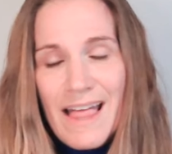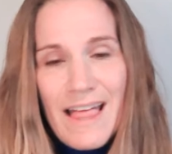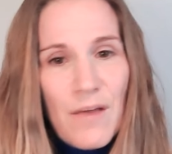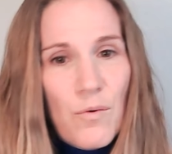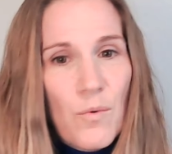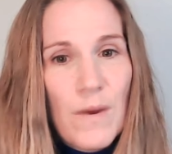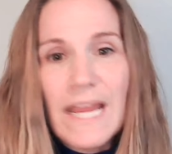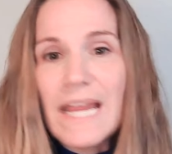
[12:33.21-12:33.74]

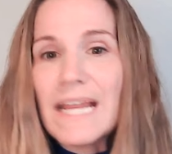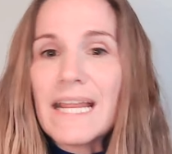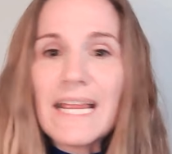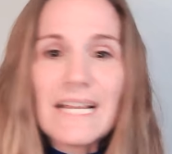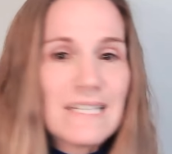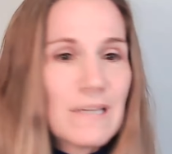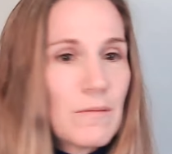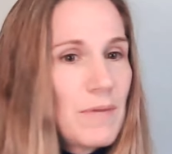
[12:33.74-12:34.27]
We
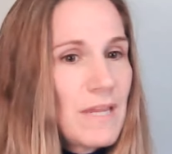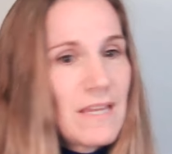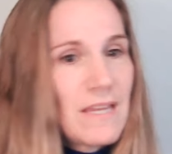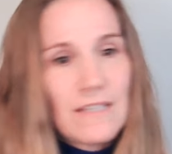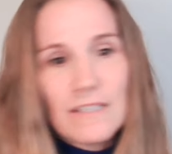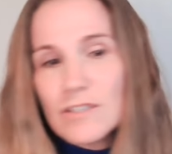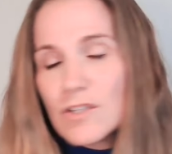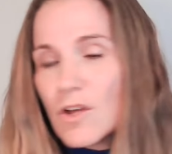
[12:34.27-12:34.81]
need to be
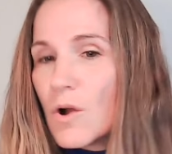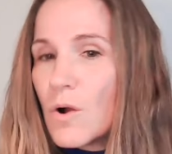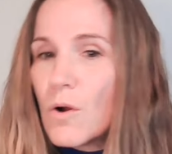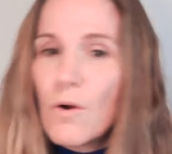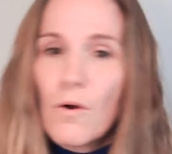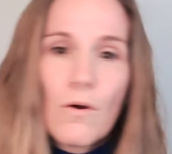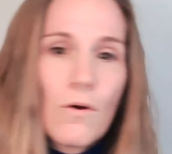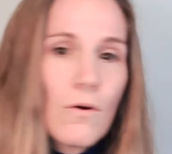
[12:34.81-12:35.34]

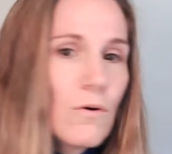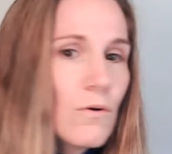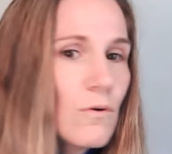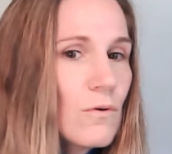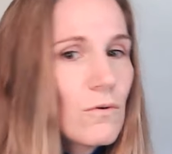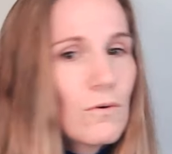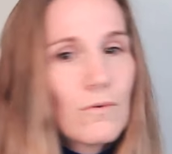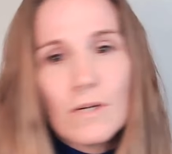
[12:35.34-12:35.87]

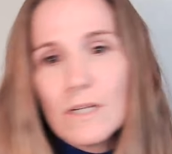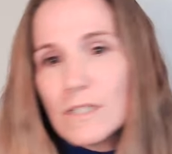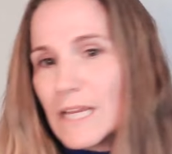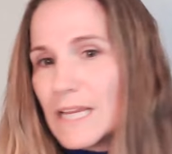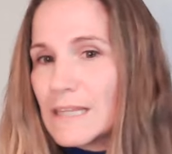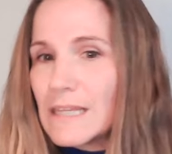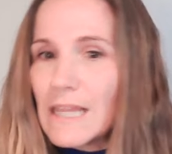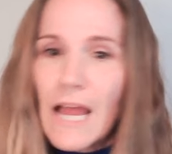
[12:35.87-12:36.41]
so
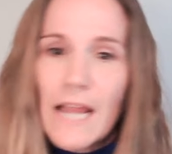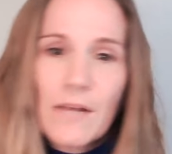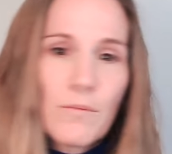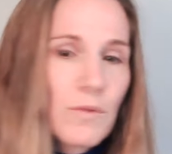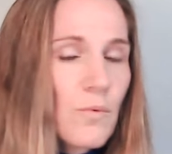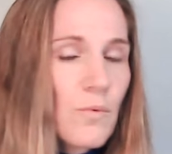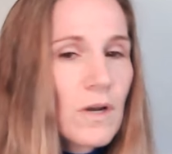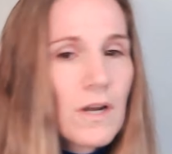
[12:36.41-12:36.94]
in line
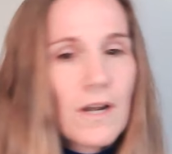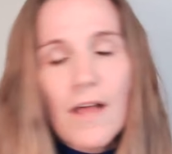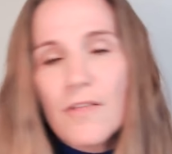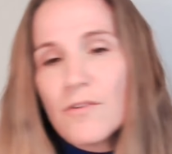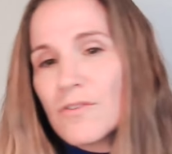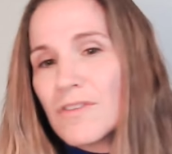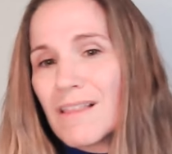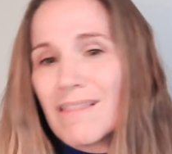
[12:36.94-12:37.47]
with one
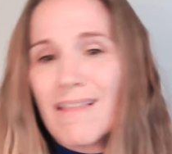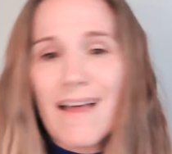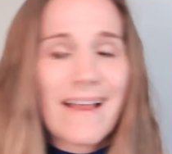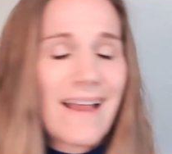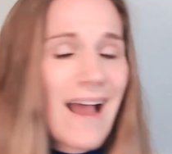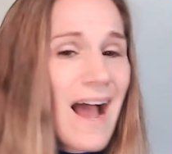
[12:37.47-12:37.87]
another that, like,